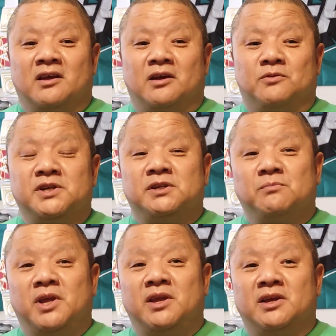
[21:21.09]
The reason
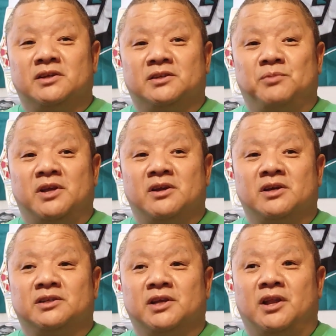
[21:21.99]
being is
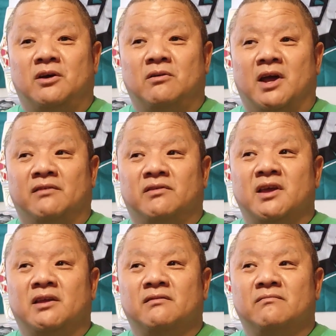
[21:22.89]
because, you know, I
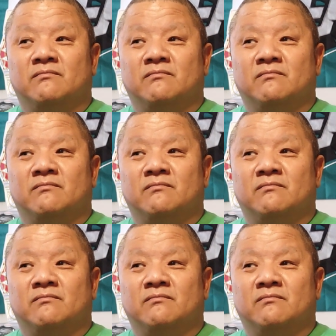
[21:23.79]
think